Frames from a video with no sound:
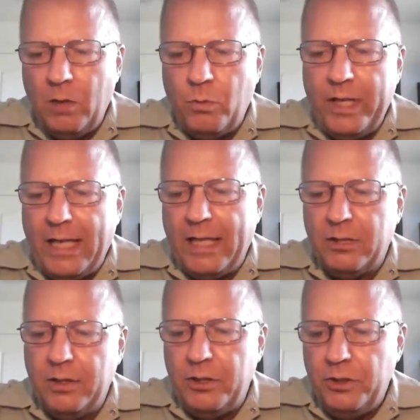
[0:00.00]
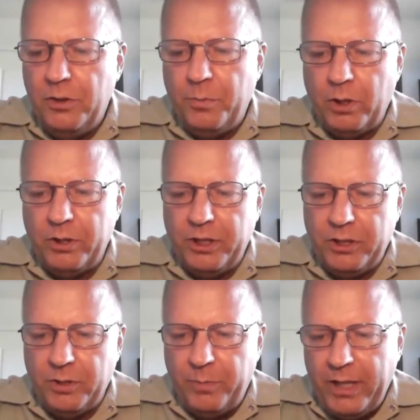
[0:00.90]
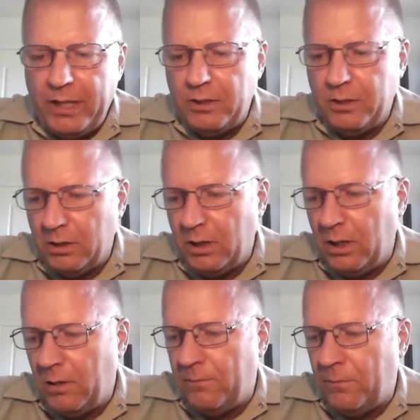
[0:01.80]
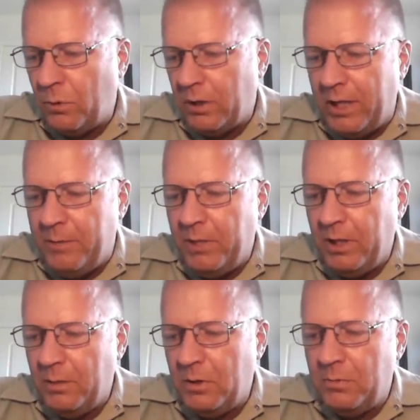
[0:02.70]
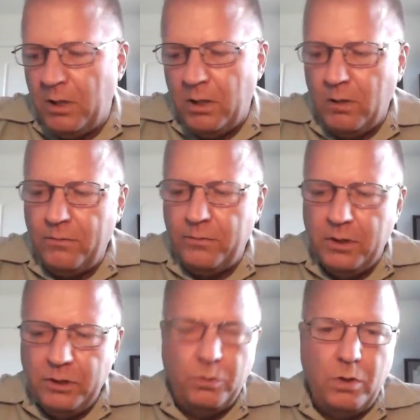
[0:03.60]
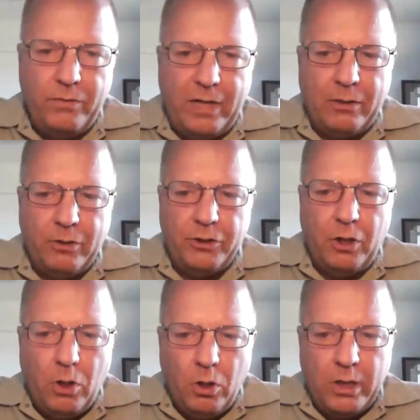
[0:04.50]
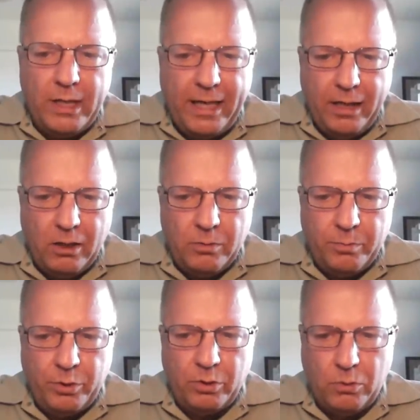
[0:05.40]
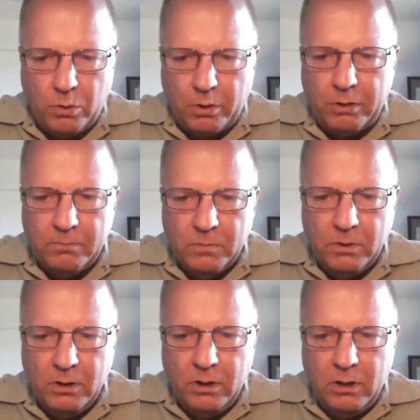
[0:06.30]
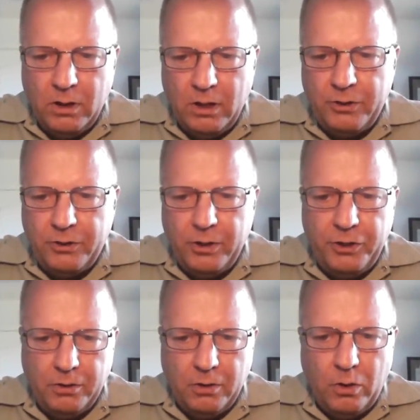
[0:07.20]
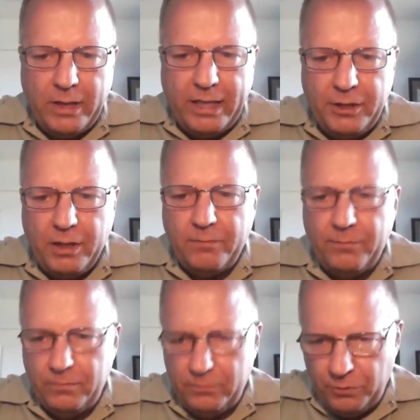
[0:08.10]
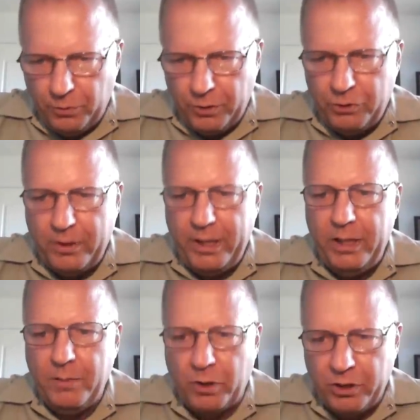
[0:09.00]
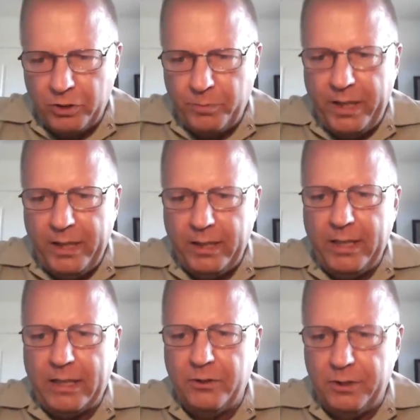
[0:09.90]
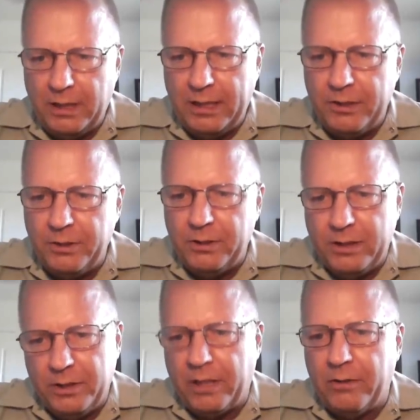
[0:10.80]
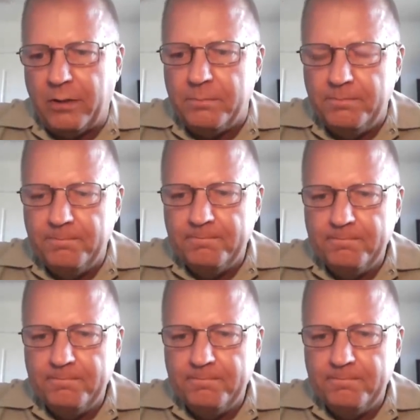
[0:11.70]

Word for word: uh, we ask that you participate uh, for a minimum of 12 hours on air per quarter uh, so that you're on HF, doing training, participating in exercises, etc.